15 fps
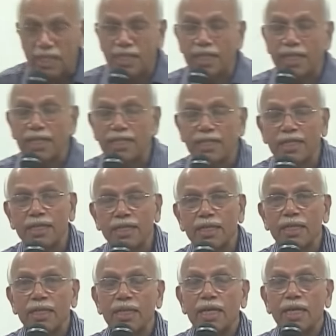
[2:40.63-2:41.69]
thing is,
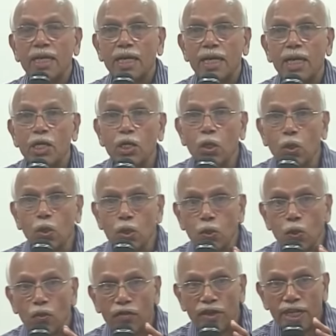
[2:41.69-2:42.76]
don't
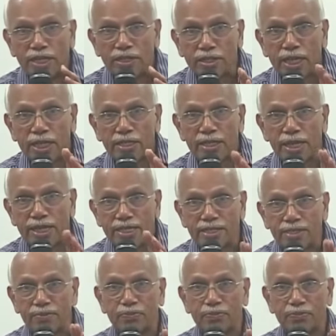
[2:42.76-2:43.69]
overeat at night.